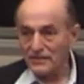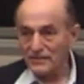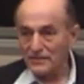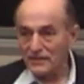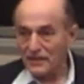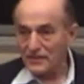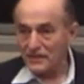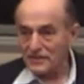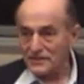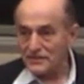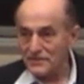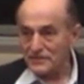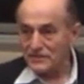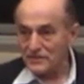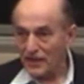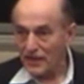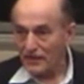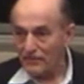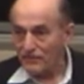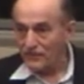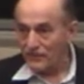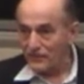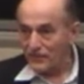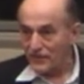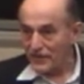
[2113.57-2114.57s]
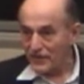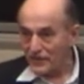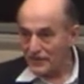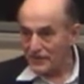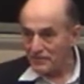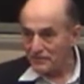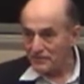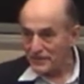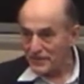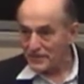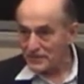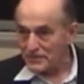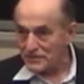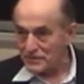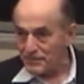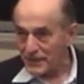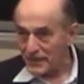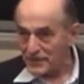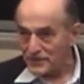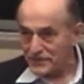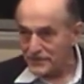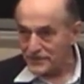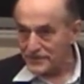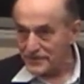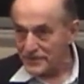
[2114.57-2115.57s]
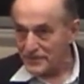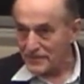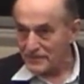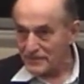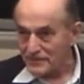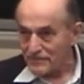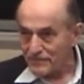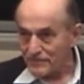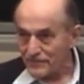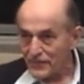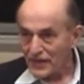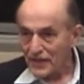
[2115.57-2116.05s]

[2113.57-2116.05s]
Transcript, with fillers: a, a very limited specialty.